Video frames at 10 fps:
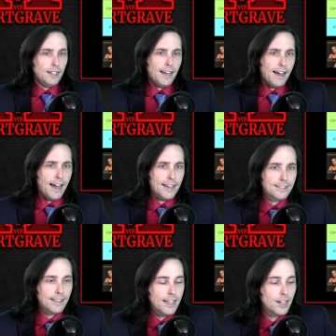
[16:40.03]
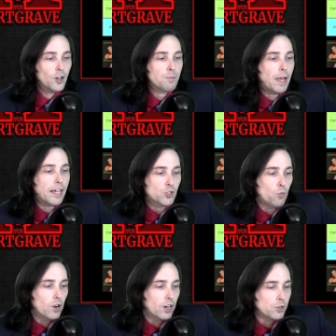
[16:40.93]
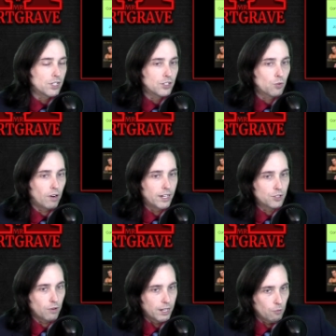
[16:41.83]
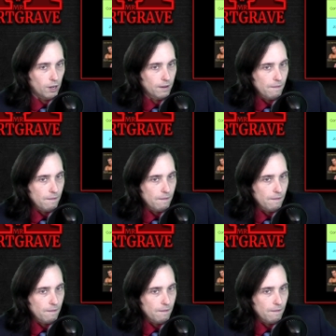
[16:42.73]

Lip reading: I think her best work was in 2021.